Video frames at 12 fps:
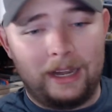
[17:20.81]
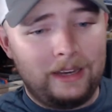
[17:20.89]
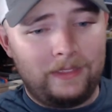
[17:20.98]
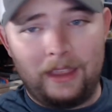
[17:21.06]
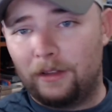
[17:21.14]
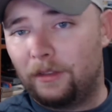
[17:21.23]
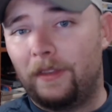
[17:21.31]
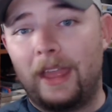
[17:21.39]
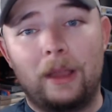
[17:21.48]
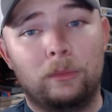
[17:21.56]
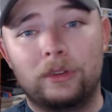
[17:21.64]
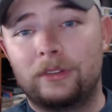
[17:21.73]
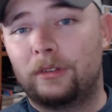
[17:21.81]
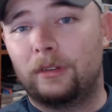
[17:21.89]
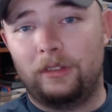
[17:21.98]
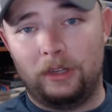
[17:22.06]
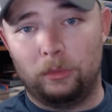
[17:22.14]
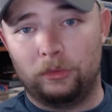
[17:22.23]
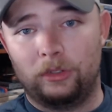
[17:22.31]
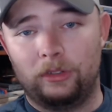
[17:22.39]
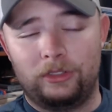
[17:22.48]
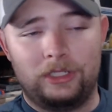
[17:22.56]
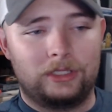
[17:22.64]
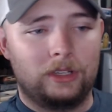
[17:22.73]
Anything other than that was sequel
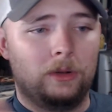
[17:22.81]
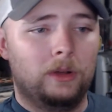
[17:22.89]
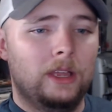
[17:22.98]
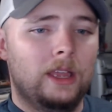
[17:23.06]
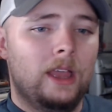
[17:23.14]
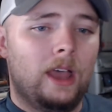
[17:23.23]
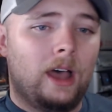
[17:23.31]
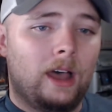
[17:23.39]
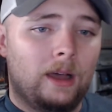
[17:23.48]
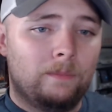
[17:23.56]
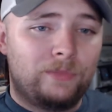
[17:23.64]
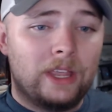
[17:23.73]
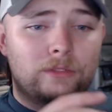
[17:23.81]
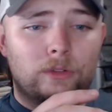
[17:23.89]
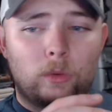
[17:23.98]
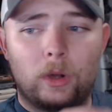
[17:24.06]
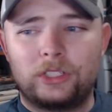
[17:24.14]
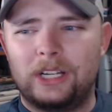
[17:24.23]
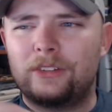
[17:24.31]
trilogy. So thanks for the question.